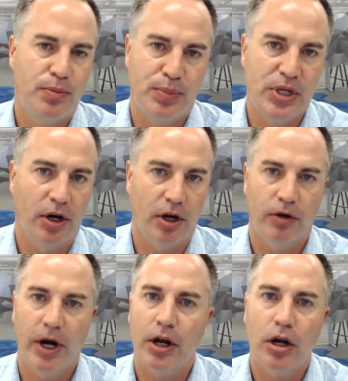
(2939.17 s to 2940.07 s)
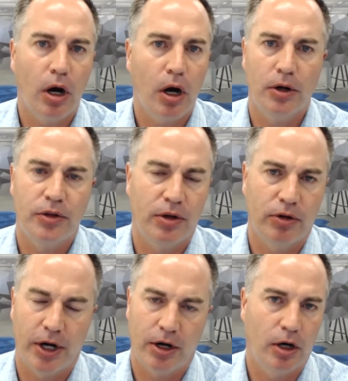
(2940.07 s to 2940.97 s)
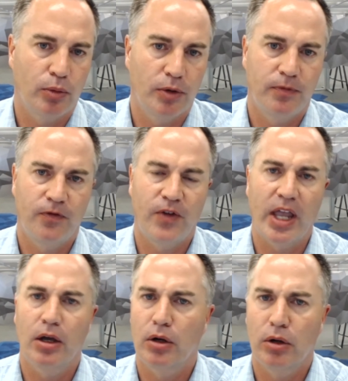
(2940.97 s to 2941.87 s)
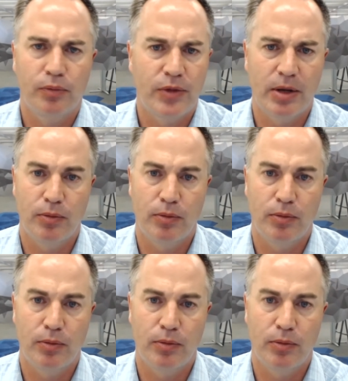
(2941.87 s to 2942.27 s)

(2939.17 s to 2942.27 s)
be on a credit card the credit card would fail they,